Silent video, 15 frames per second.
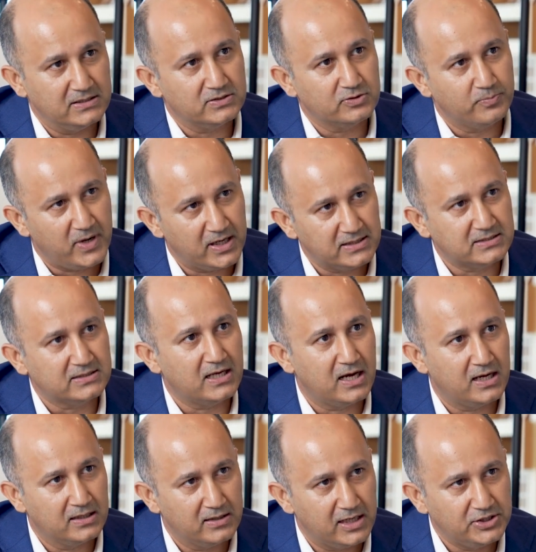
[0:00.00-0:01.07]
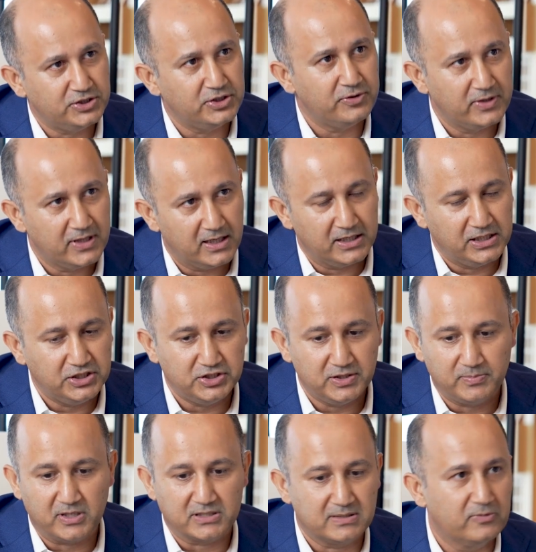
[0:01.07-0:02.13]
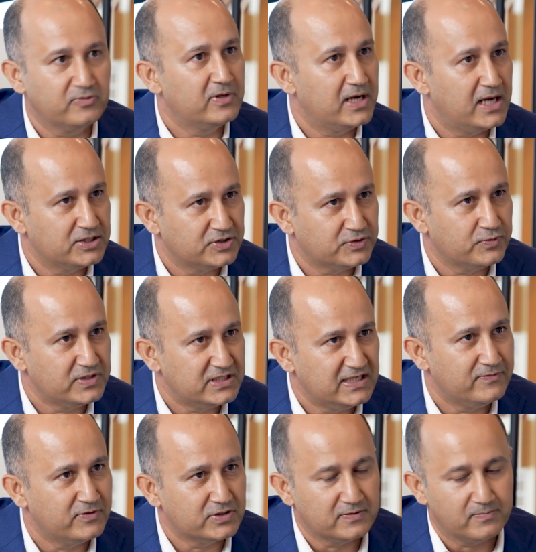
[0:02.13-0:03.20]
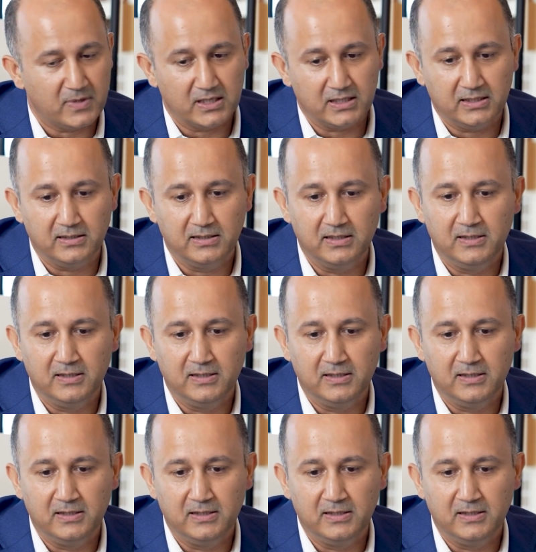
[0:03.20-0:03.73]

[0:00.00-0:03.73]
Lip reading: So Pakistan, Nigeria, Egypt are some of the largest receivers of money.